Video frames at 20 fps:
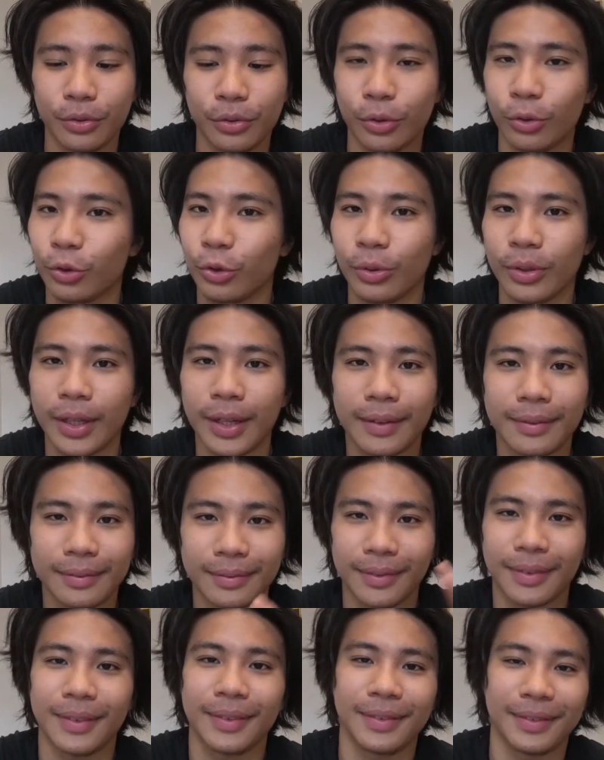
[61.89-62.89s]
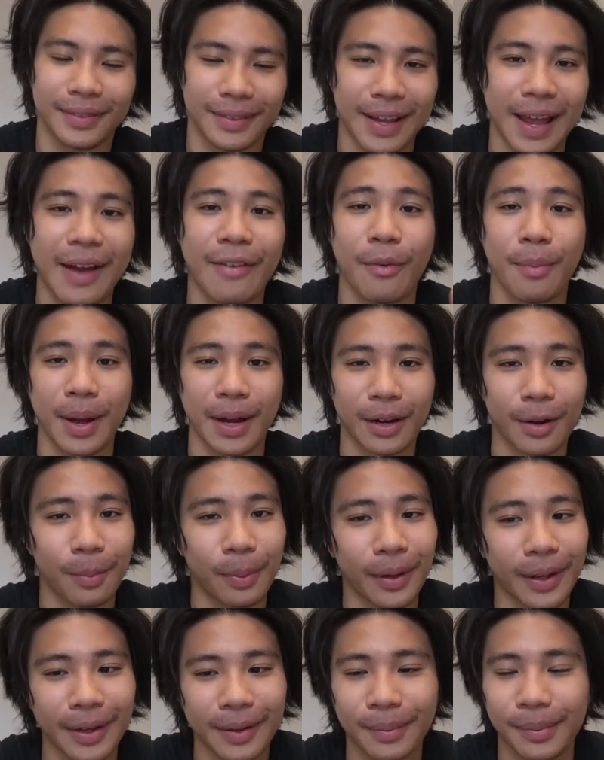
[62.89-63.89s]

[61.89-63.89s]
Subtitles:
Don't do that. Have a backup plan,